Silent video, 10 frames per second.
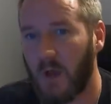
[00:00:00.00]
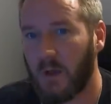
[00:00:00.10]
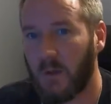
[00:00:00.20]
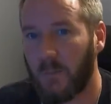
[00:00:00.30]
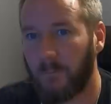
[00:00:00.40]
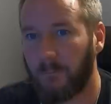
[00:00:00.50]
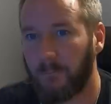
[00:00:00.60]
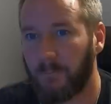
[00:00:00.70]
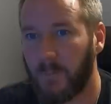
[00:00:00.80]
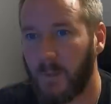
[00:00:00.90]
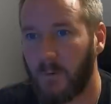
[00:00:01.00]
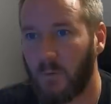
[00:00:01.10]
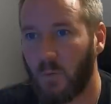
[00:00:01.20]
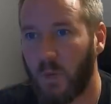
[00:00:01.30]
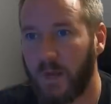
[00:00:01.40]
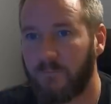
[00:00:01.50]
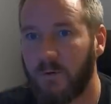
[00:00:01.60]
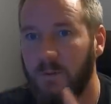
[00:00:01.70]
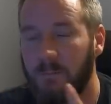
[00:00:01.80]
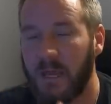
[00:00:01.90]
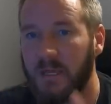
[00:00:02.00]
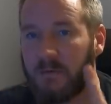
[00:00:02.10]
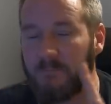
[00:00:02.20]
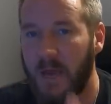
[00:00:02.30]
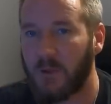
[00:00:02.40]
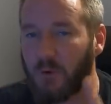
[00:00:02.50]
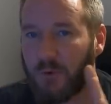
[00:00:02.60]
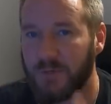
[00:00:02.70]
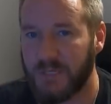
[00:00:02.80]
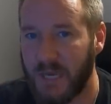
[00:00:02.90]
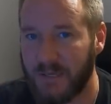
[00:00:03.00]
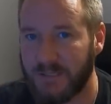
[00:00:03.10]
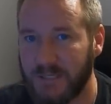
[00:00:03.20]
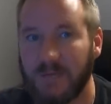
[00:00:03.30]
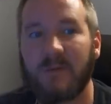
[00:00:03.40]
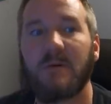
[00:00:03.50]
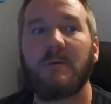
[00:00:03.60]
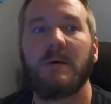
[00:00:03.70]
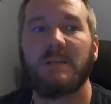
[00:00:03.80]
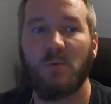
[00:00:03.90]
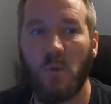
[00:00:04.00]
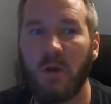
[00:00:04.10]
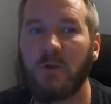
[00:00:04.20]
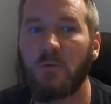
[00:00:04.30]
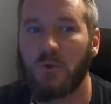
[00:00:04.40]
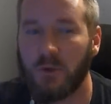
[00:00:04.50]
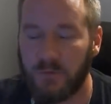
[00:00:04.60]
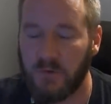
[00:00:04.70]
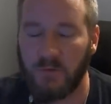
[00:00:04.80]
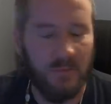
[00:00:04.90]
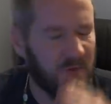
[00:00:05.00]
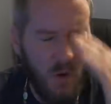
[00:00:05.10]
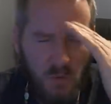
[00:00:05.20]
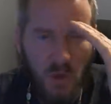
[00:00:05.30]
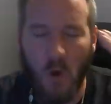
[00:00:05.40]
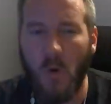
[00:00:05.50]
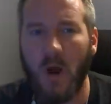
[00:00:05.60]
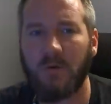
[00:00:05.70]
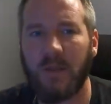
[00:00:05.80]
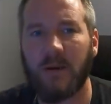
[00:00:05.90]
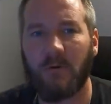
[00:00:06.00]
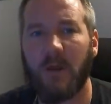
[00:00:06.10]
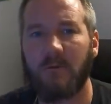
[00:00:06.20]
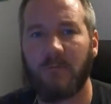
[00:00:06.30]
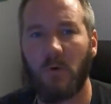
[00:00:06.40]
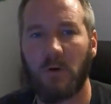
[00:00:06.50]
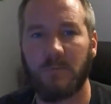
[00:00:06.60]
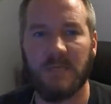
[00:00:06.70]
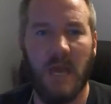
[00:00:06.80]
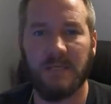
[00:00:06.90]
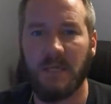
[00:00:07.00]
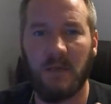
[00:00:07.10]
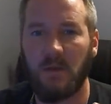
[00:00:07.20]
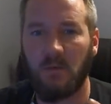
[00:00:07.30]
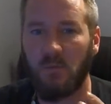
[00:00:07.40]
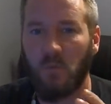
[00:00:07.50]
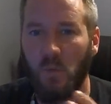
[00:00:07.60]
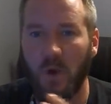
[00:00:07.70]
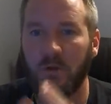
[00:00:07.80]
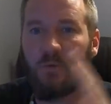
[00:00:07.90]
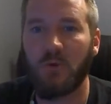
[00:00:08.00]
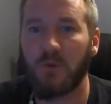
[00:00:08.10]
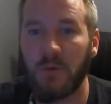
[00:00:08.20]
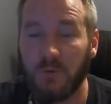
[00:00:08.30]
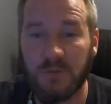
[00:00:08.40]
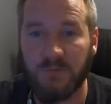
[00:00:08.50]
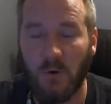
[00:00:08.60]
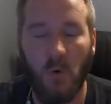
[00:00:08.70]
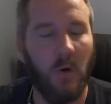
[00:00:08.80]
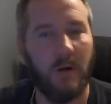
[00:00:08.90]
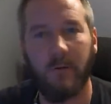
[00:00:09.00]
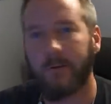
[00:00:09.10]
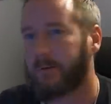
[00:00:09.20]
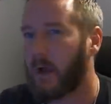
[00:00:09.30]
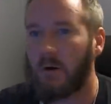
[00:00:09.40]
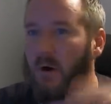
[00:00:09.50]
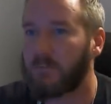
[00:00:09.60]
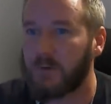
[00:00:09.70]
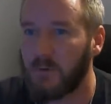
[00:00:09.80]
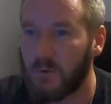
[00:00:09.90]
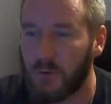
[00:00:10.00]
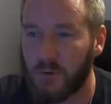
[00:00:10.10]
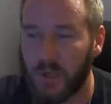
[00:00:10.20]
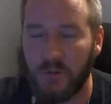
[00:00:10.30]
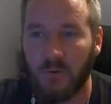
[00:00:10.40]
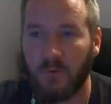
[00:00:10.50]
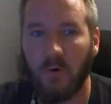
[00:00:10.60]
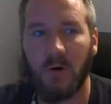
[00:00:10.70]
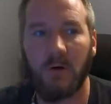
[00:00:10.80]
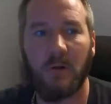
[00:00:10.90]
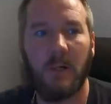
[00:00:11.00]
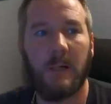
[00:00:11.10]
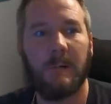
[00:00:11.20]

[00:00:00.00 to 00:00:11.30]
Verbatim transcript: Um, whatever the manufacturer says is what you should do. Don't go on internet forums asking what you should use for oil or how often you should change your oil.